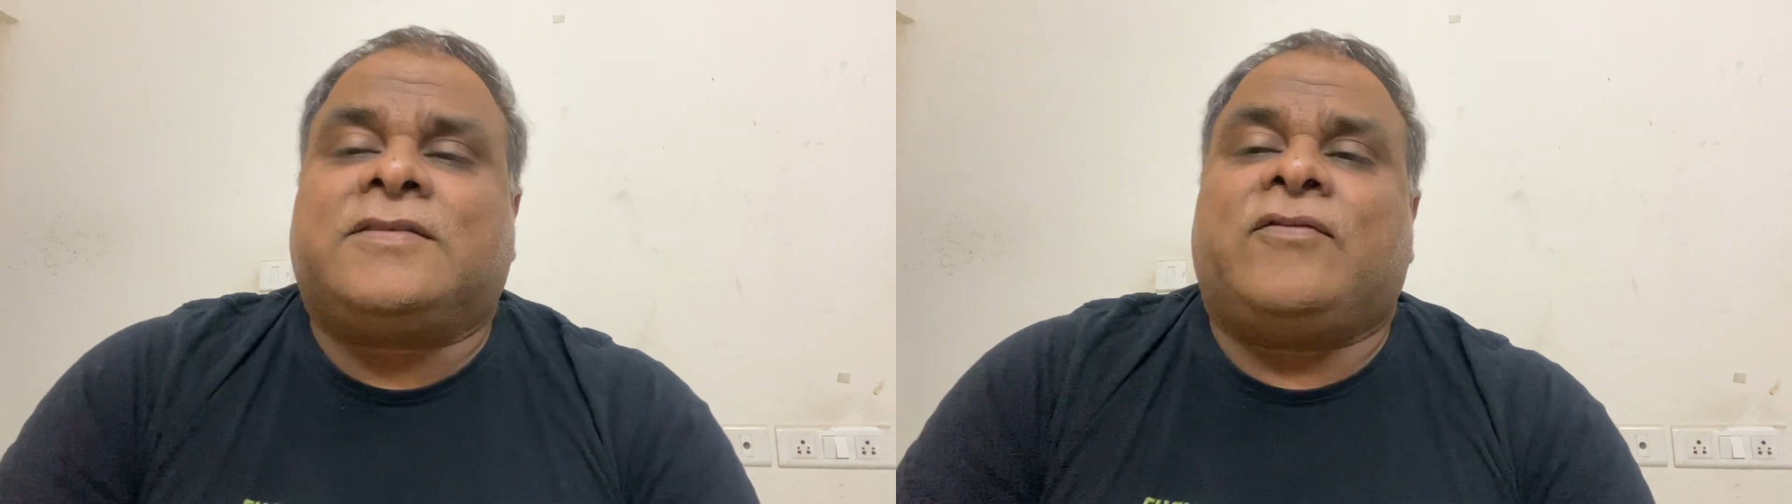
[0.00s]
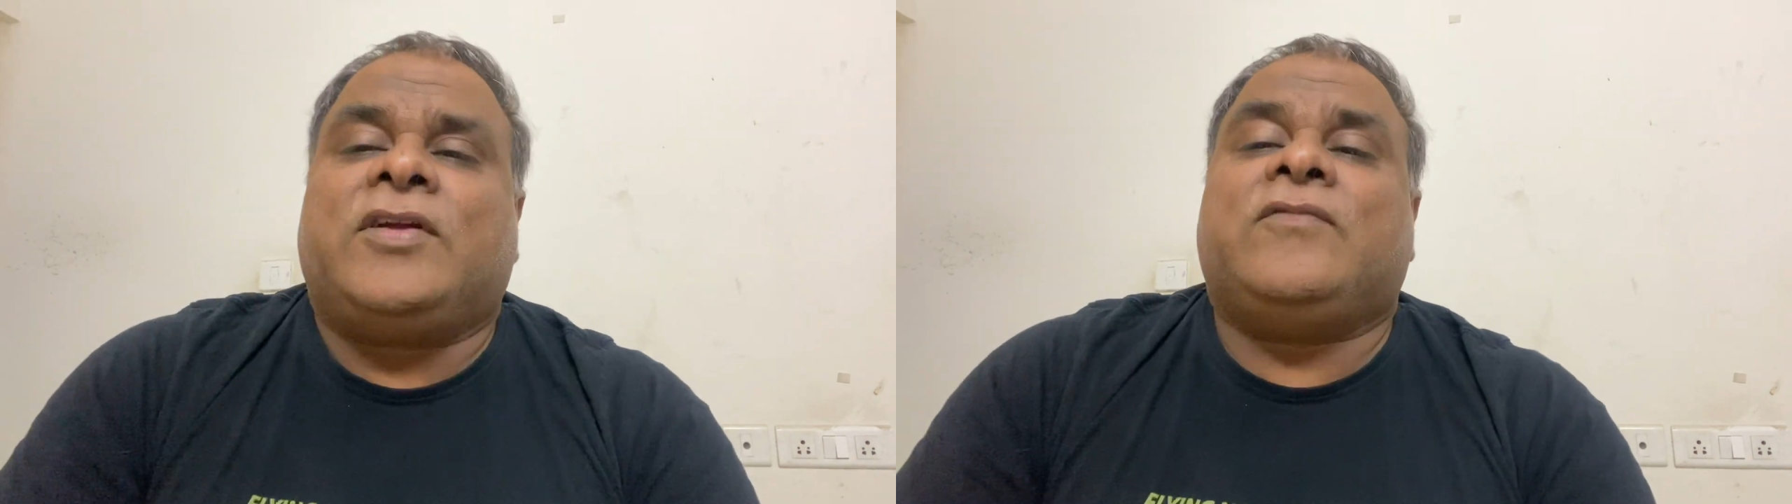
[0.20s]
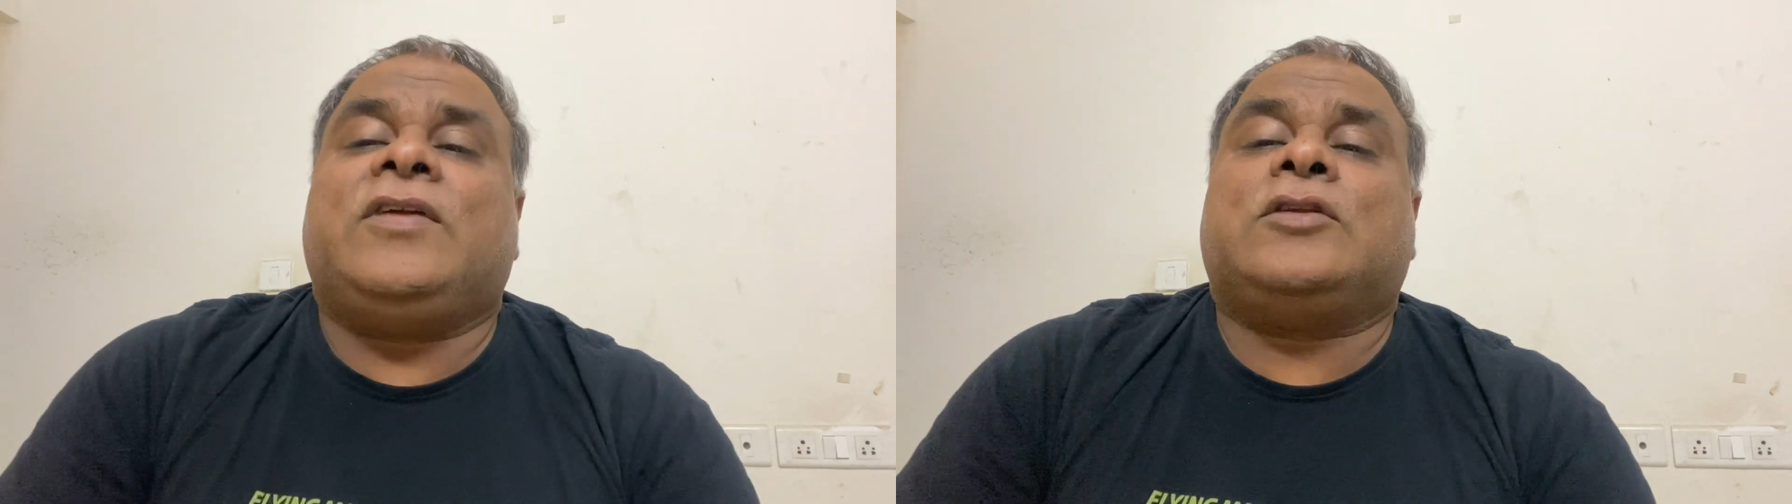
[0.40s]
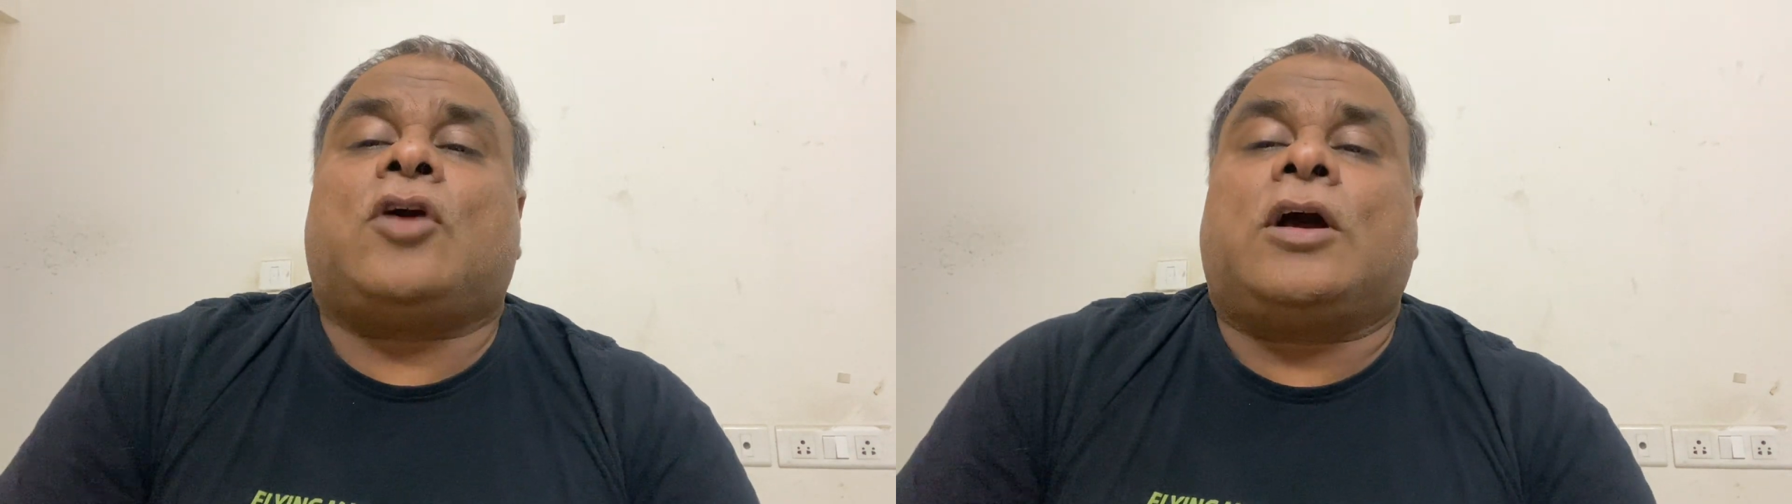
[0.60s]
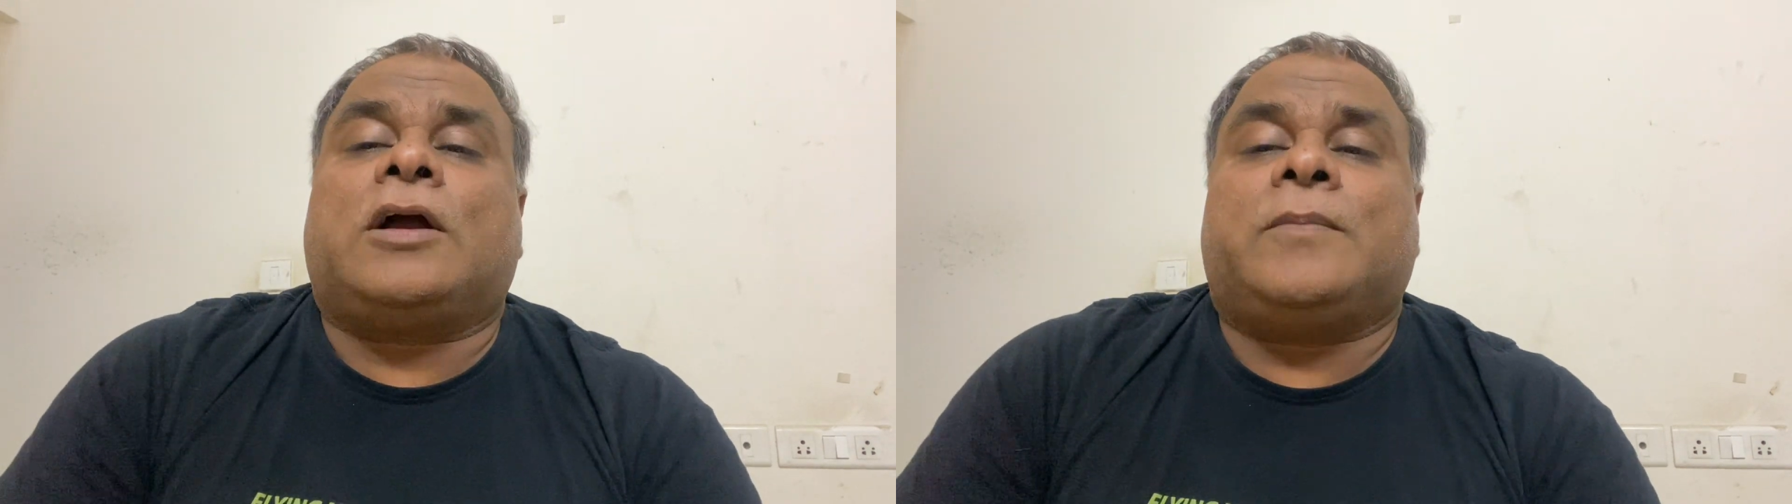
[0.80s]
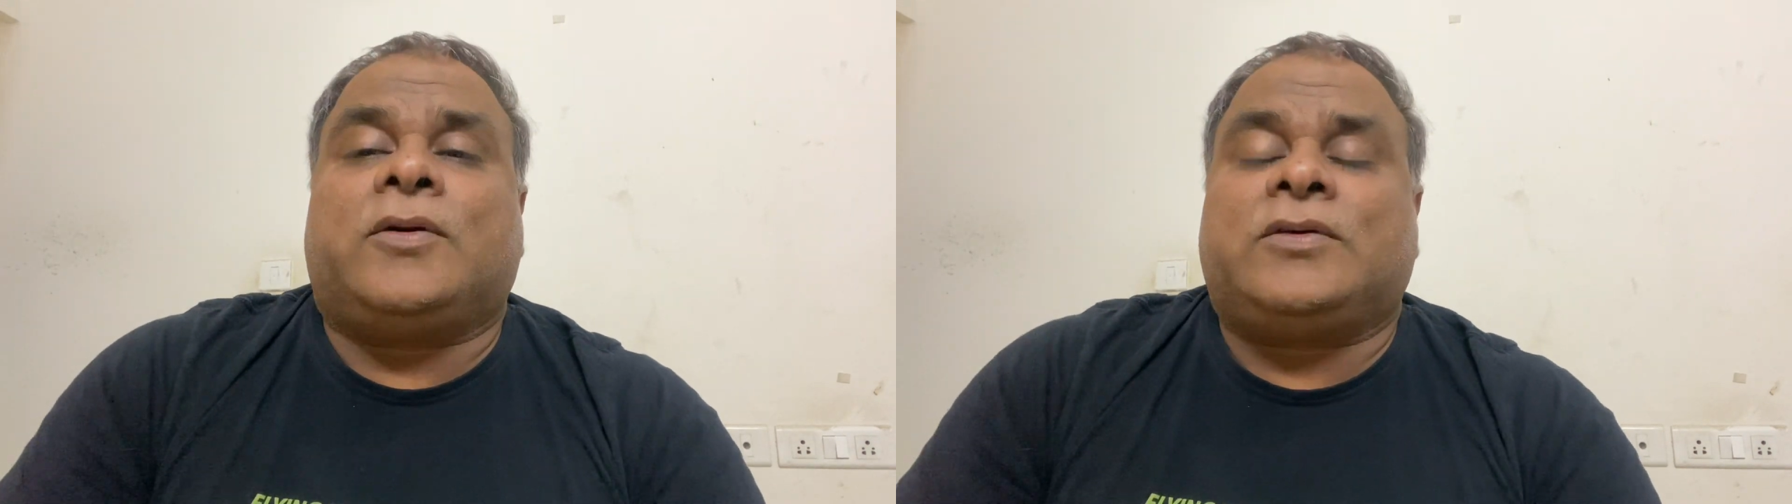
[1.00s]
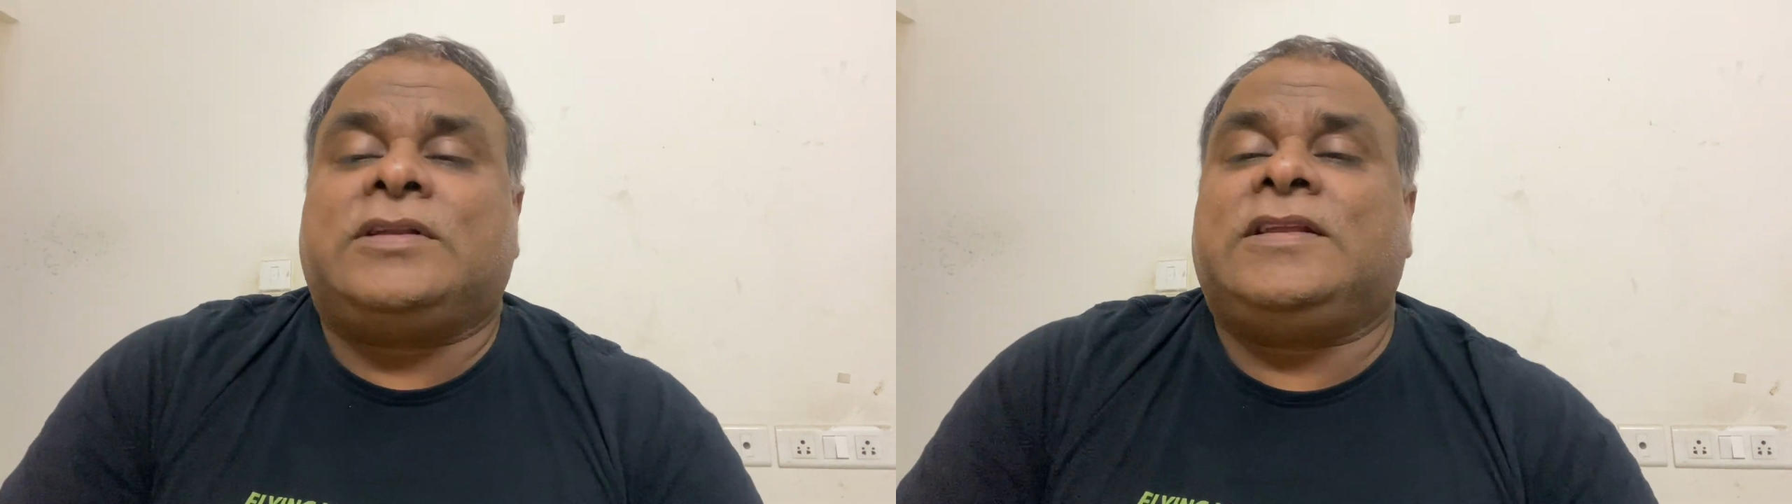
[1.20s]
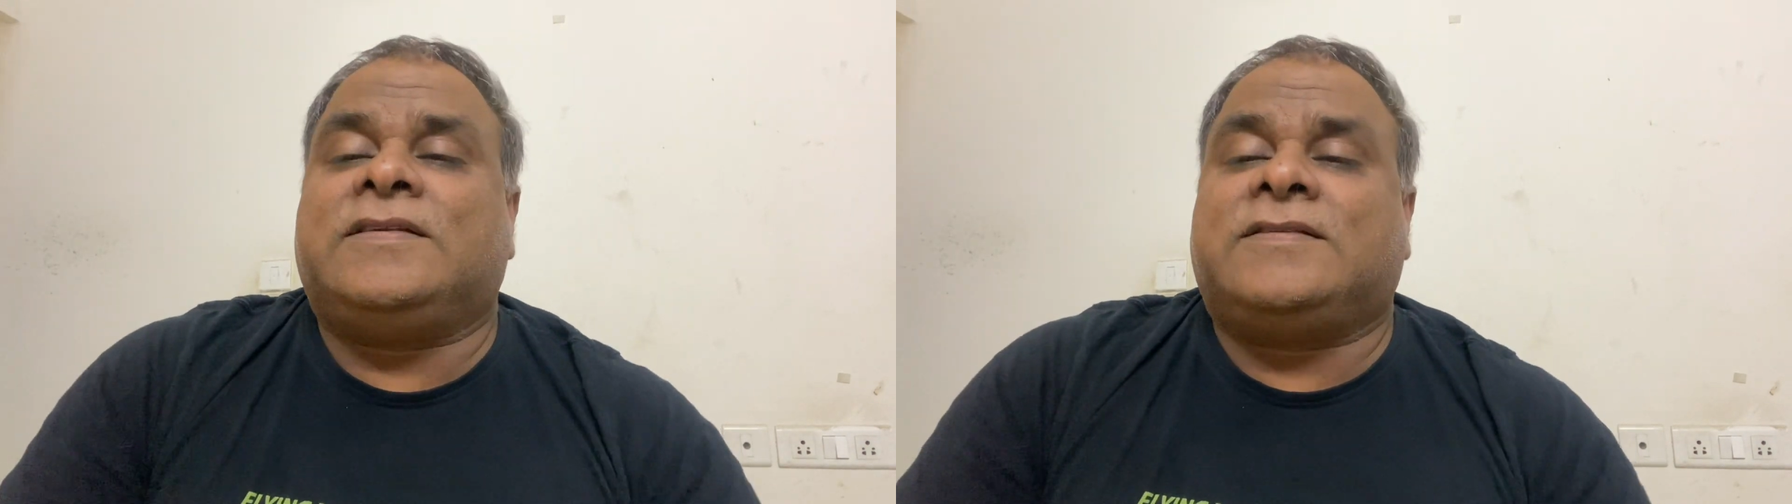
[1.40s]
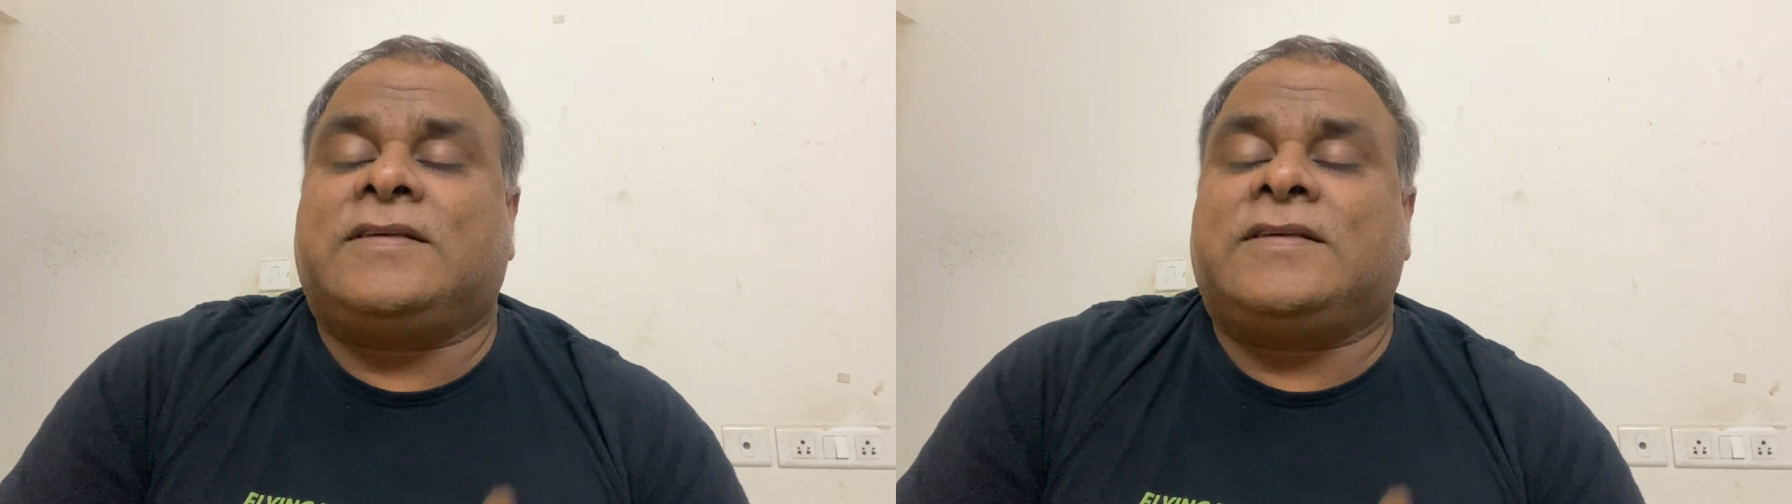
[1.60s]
when we talk about these